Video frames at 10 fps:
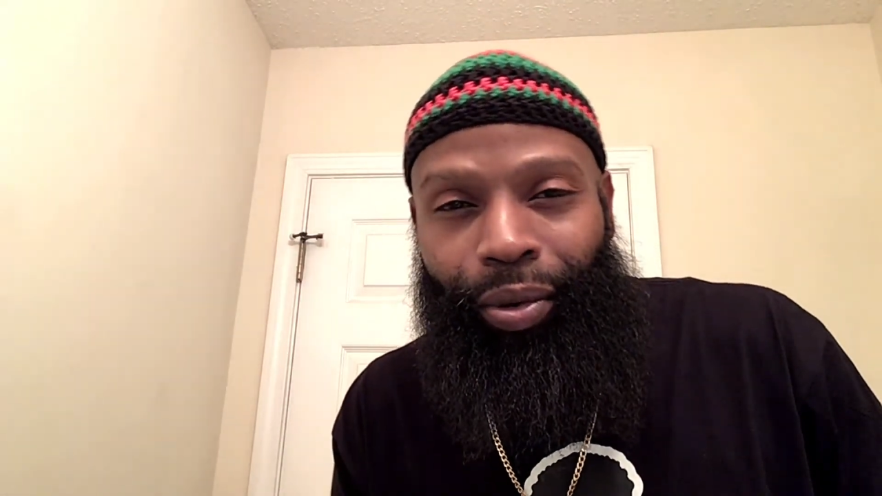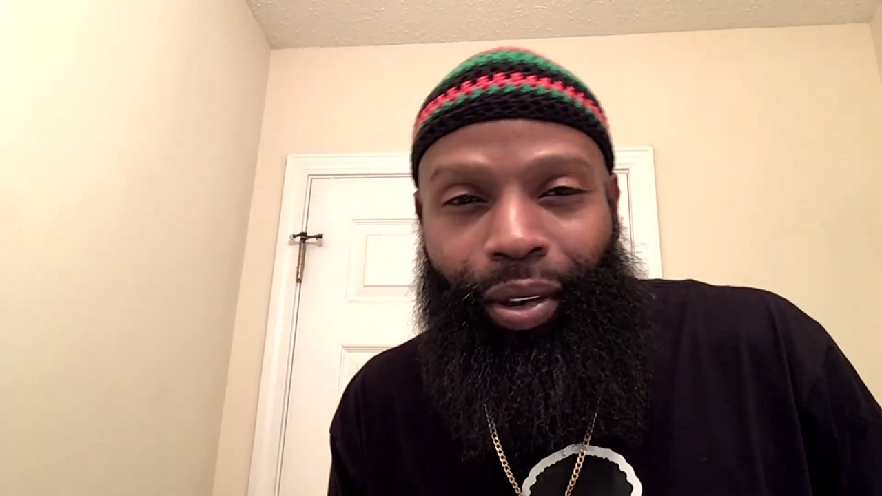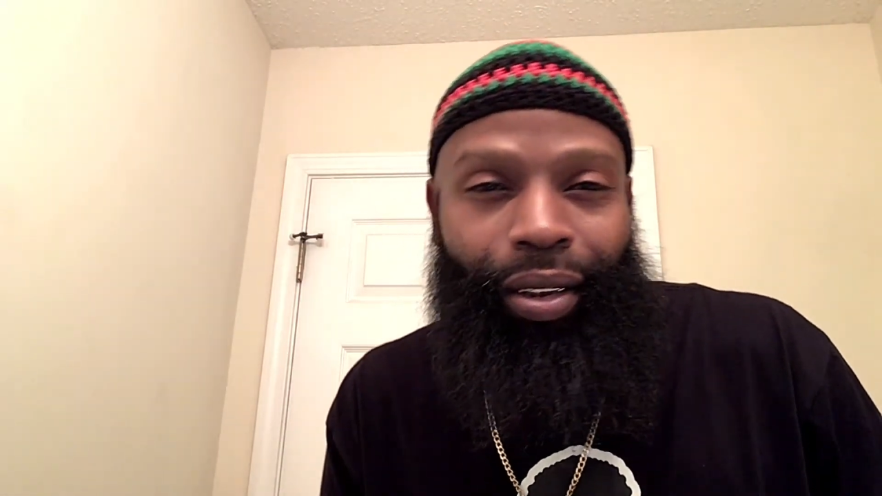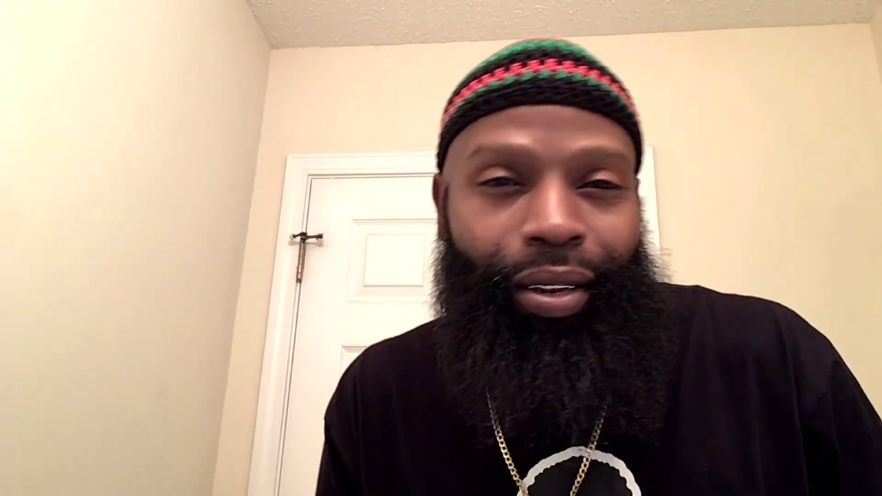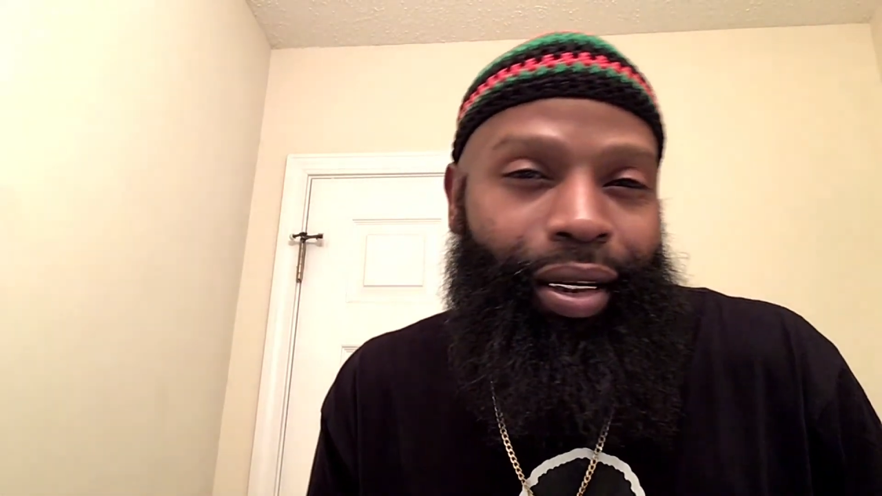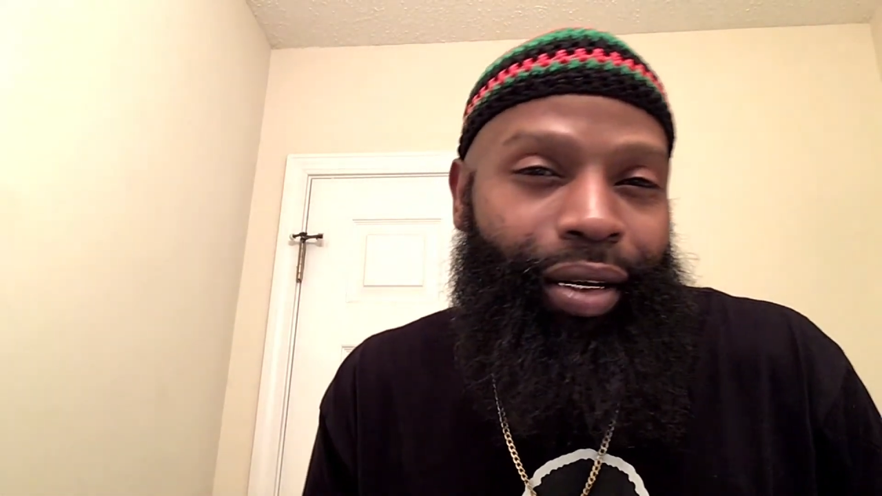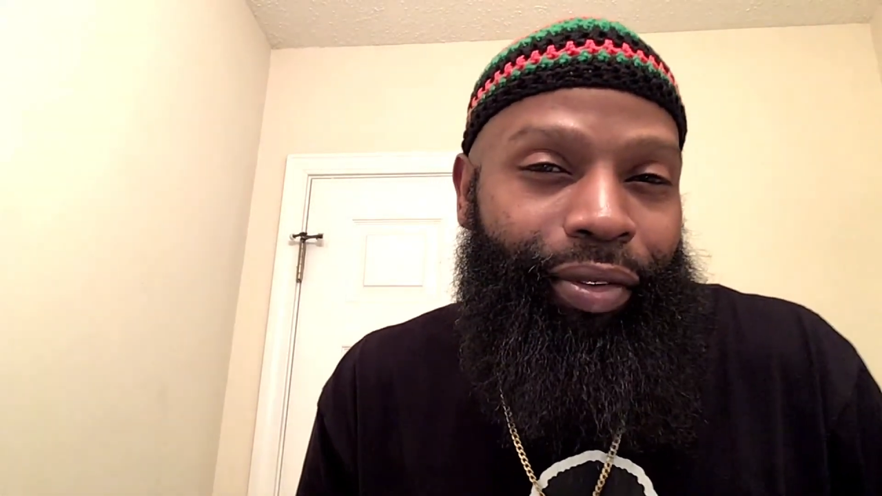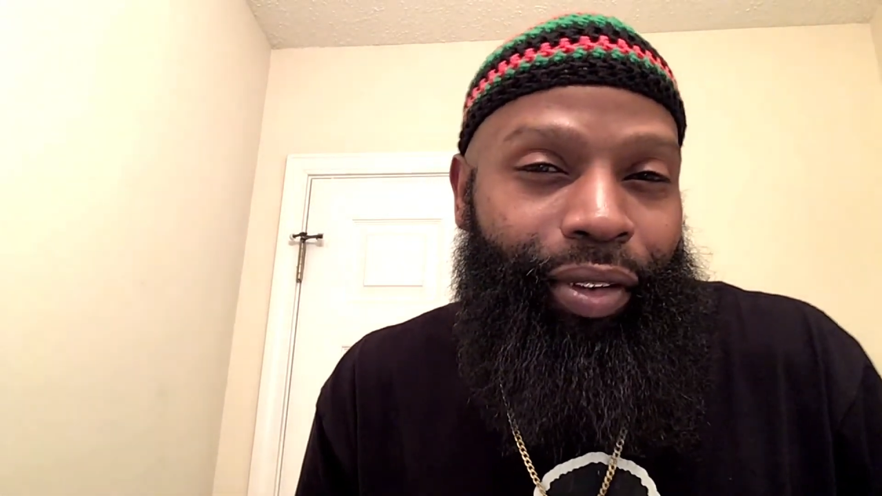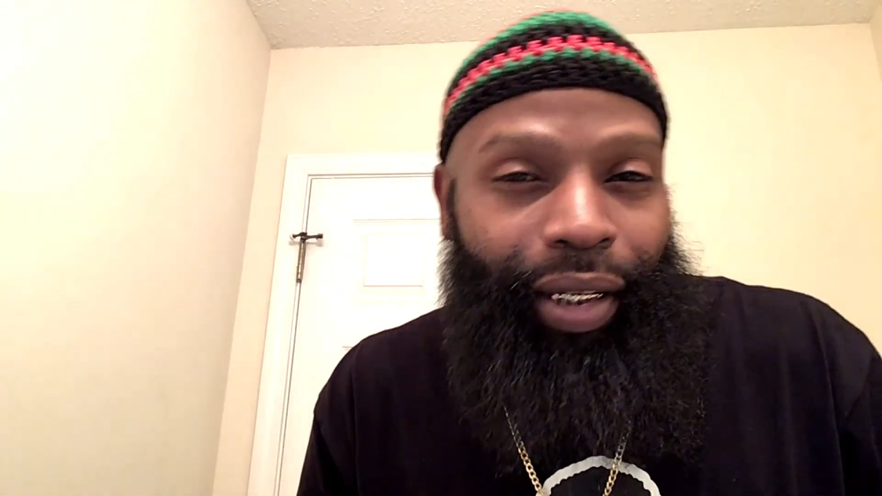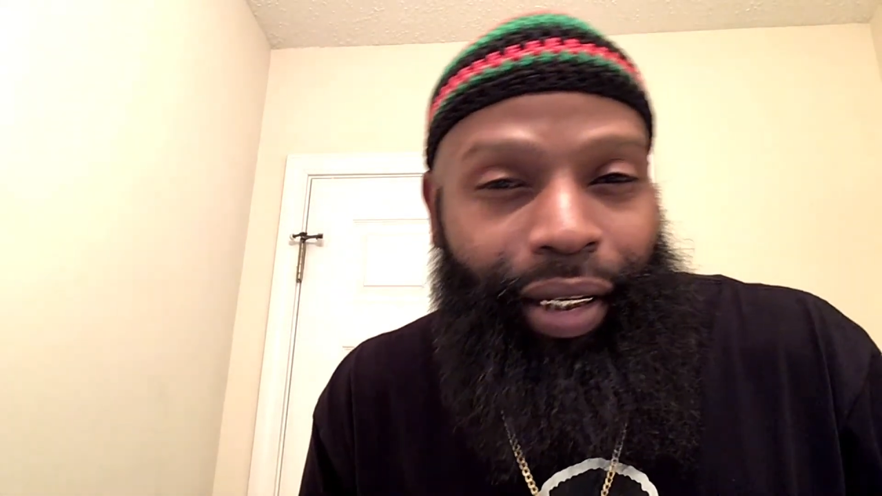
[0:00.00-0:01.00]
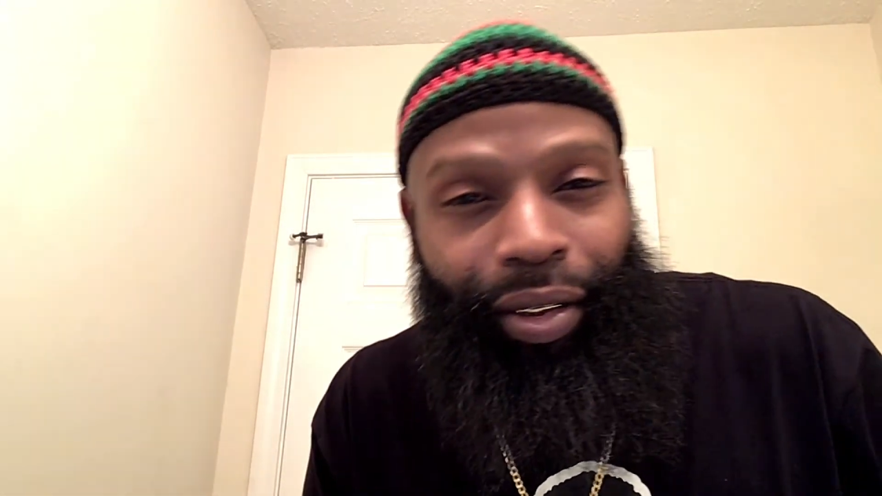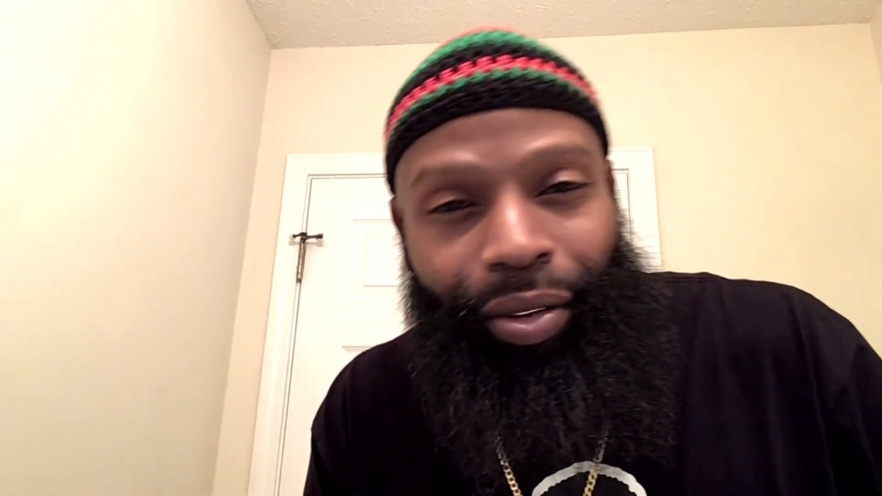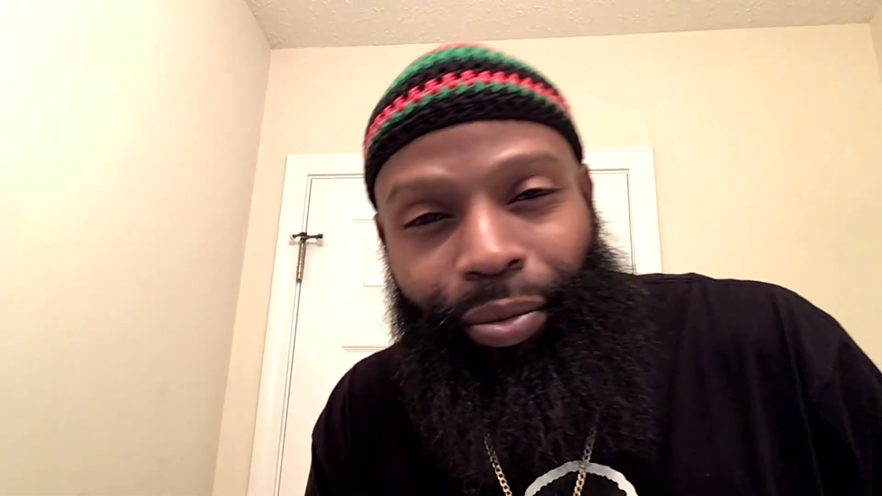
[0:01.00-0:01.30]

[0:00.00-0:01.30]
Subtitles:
and everything is